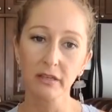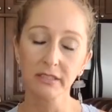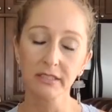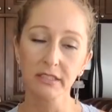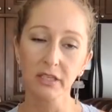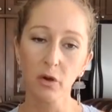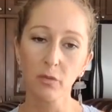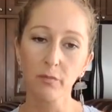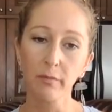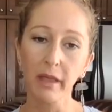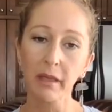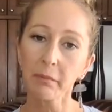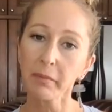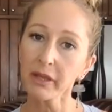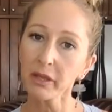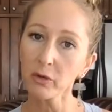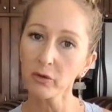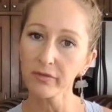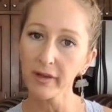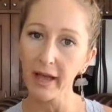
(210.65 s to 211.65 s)
So maybe
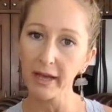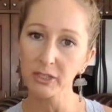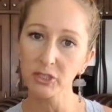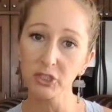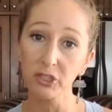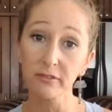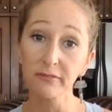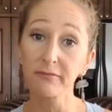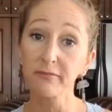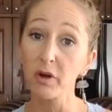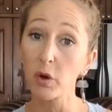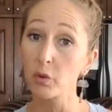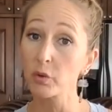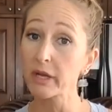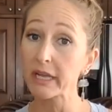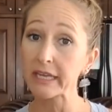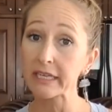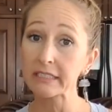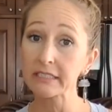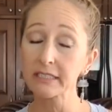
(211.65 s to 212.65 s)
you've had your
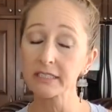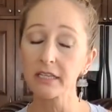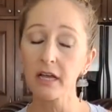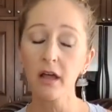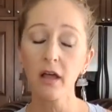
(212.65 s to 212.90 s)
focus